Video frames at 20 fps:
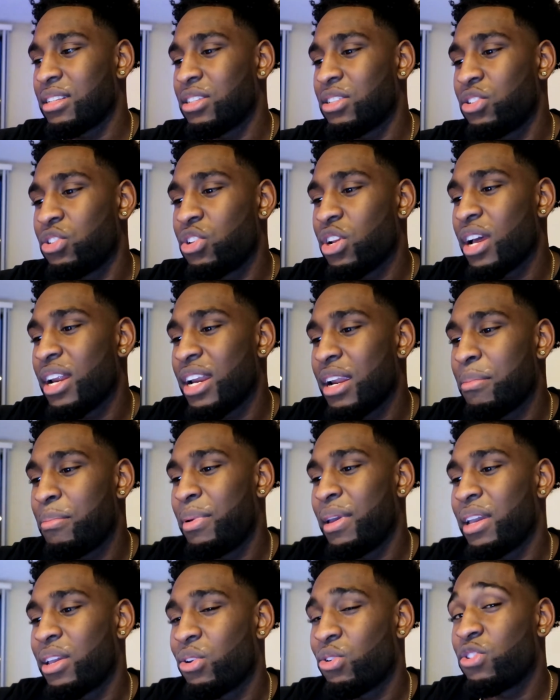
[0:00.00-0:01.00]
none of the
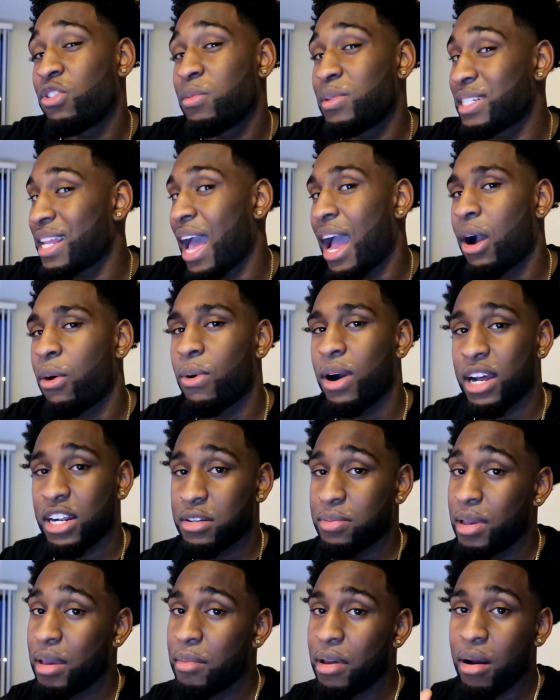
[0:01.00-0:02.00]
big YouTubers that I
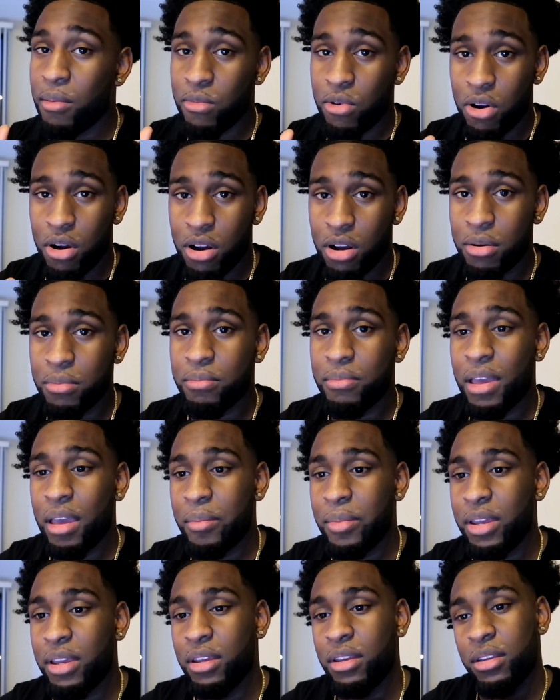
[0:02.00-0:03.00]
watch, maybe I'm wrong,
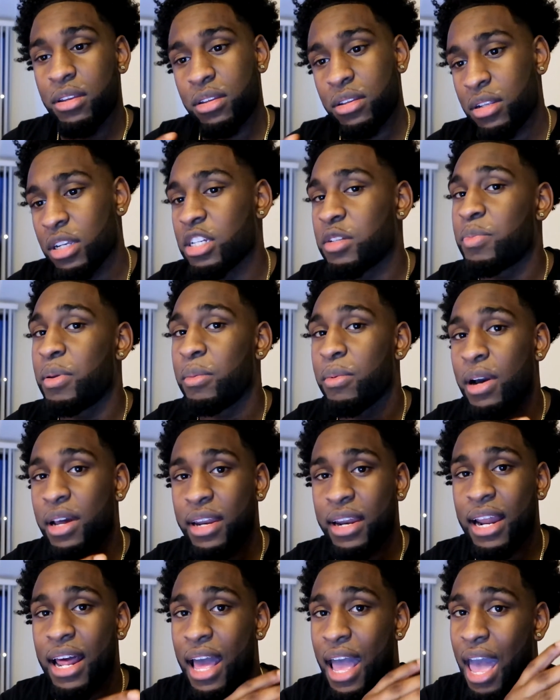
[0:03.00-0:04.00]
maybe there's people out
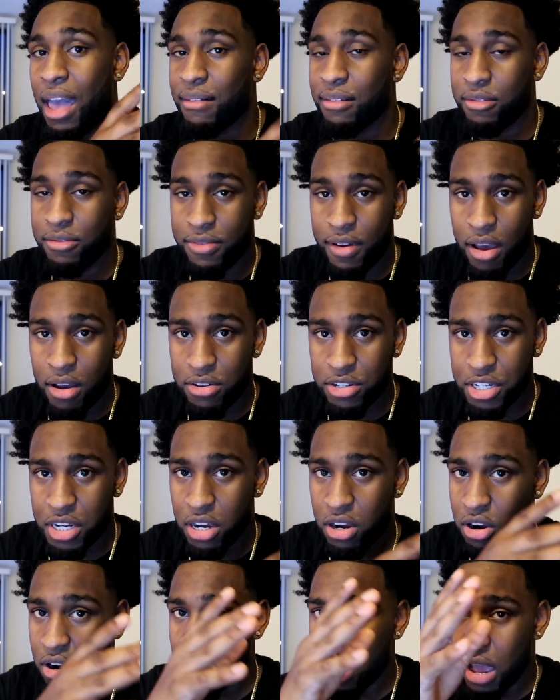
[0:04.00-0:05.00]
there that I haven't found
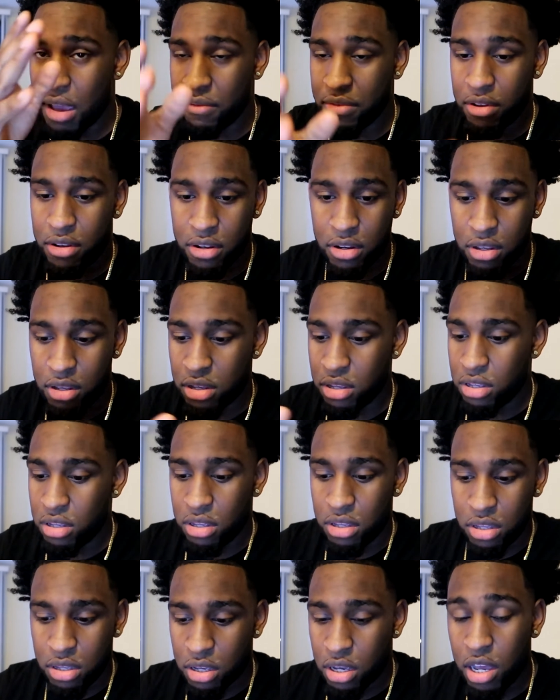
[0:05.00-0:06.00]
yet or haven't
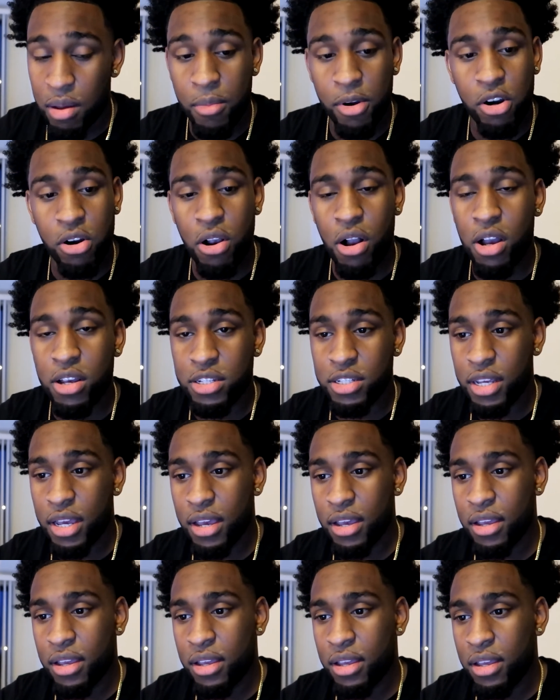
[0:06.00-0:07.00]
come across
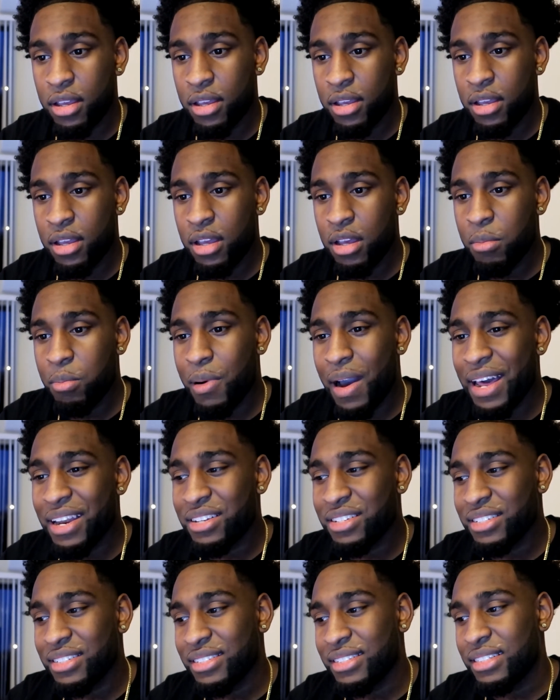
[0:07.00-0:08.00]
yet, but I
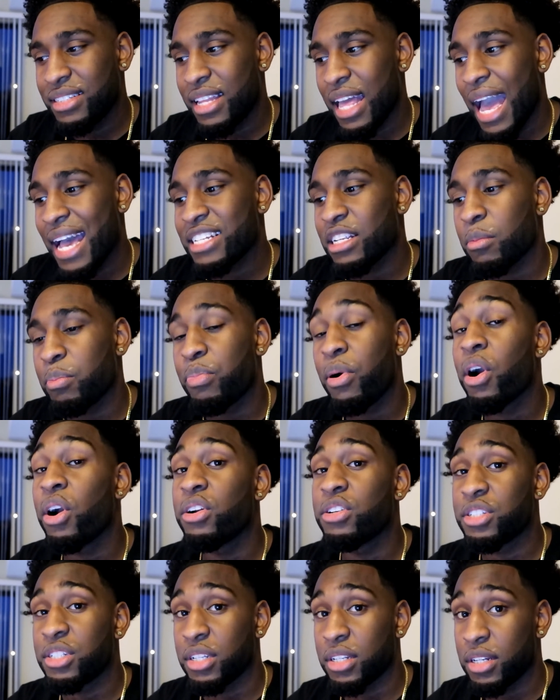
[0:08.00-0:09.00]
just, as a
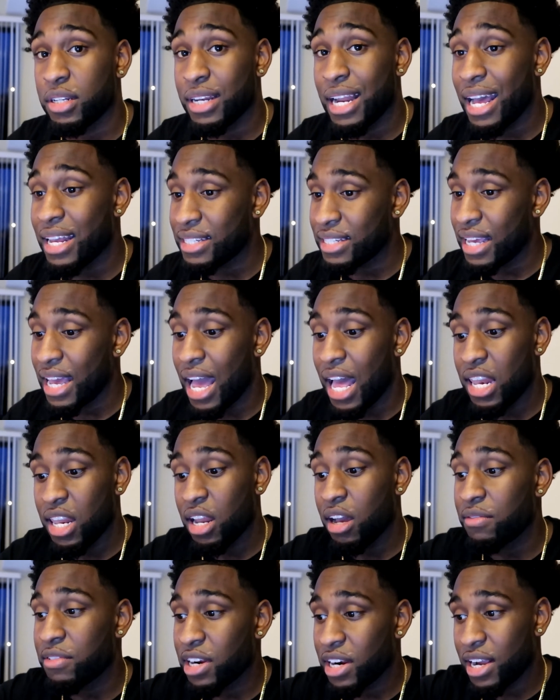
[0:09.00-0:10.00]
person, not saying I
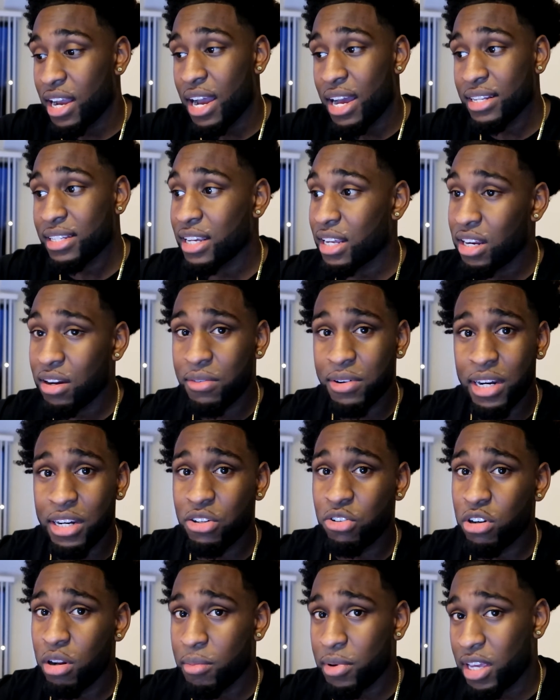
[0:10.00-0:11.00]
love their content, I love what they
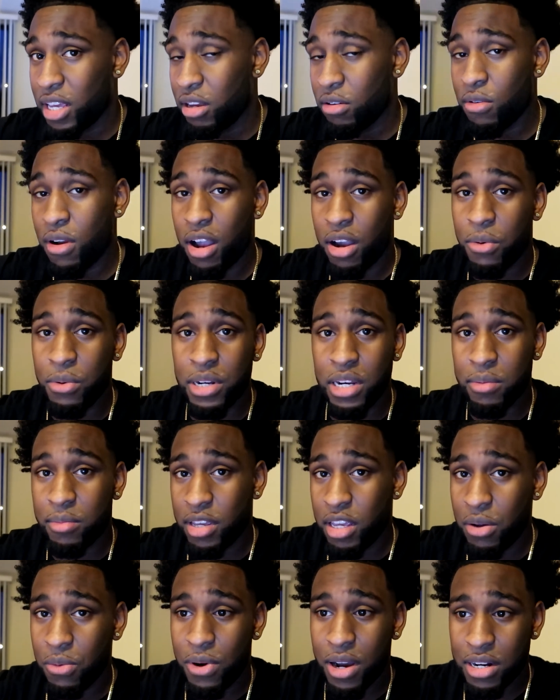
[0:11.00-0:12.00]
do, and I'm keep rocking with them,
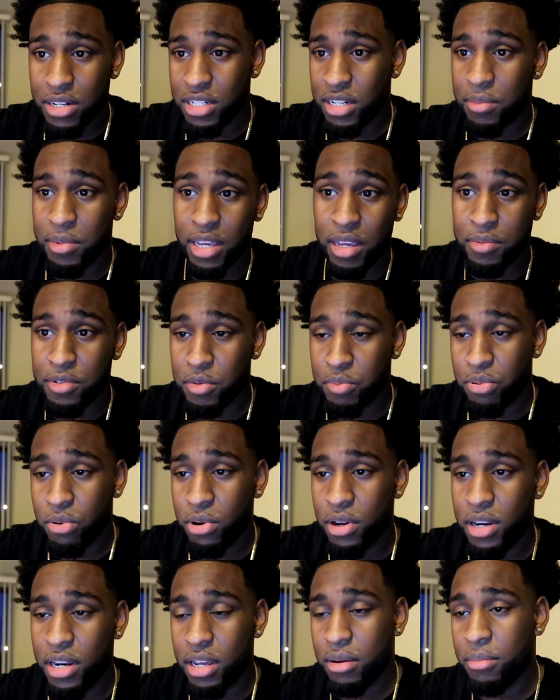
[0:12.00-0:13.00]
keep watching them, keep
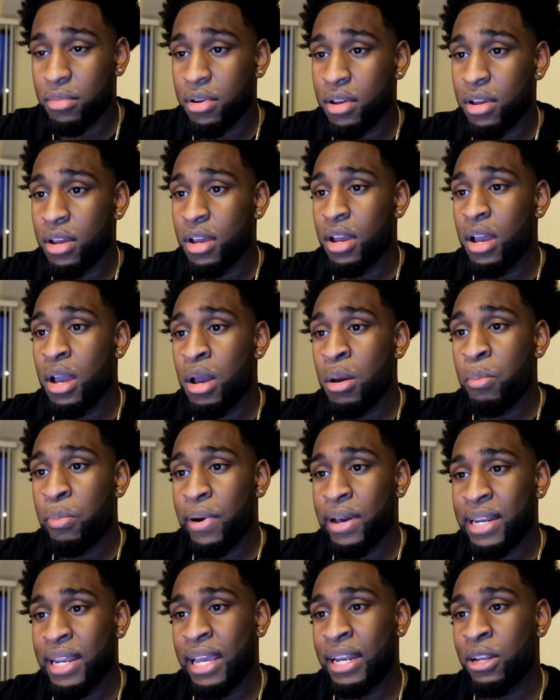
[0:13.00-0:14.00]
supporting them,
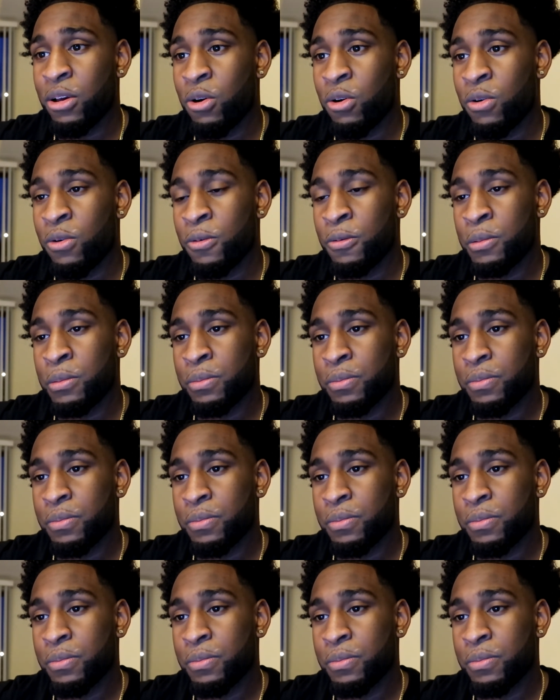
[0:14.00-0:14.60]
but I don't